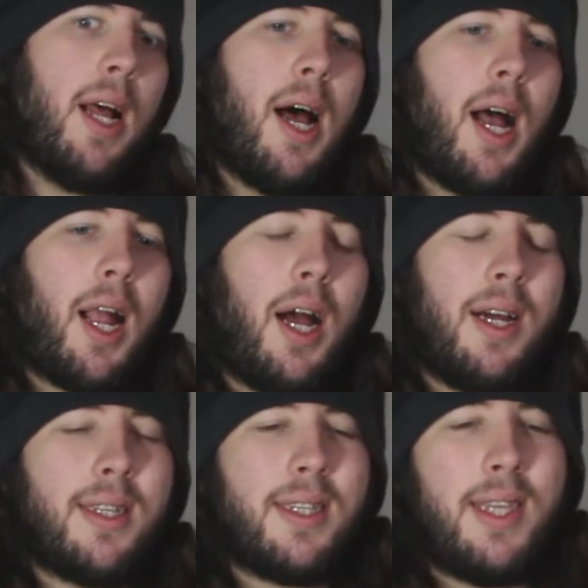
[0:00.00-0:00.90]
I
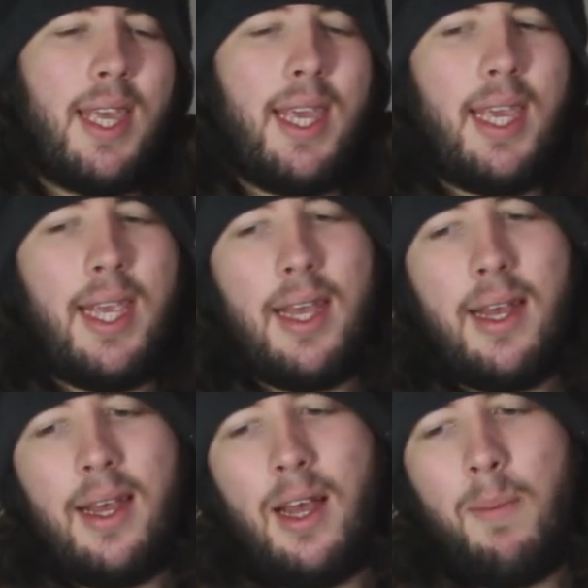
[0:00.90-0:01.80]
can't see
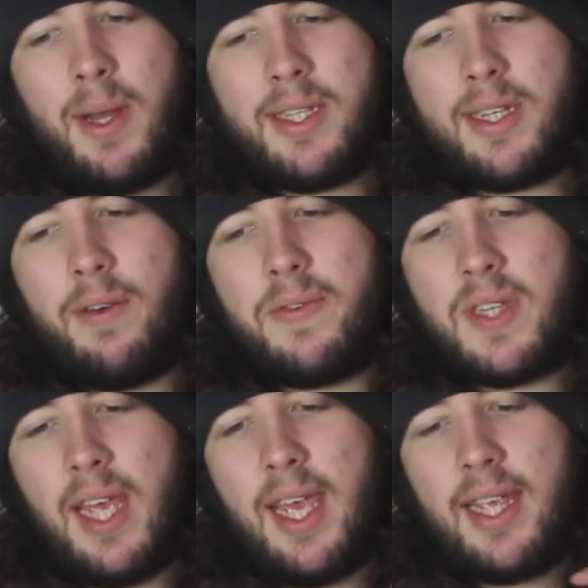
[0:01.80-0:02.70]
myself
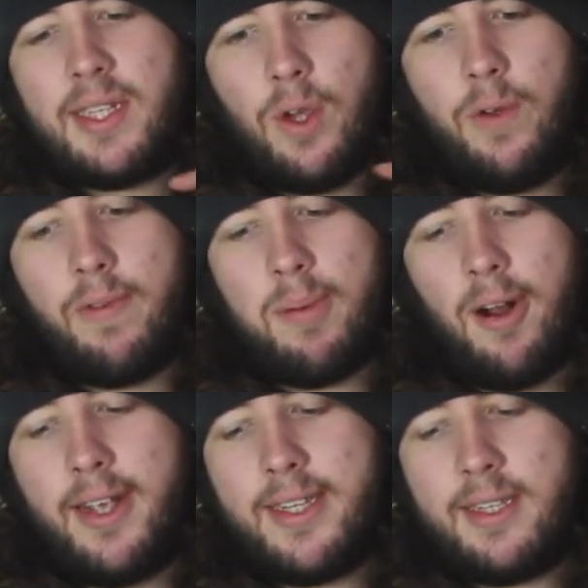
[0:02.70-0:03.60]
saying it's
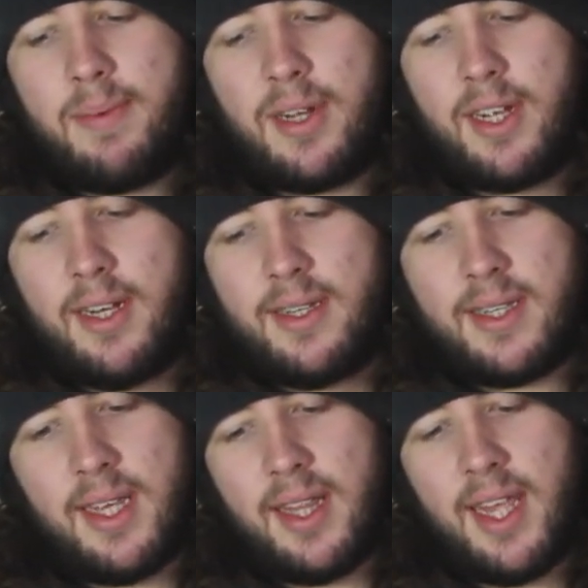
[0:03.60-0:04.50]
overpriced,
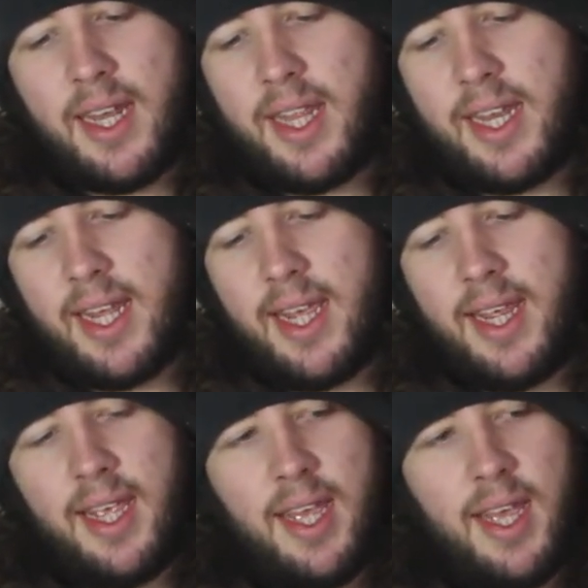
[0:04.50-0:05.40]
because at the end of the day,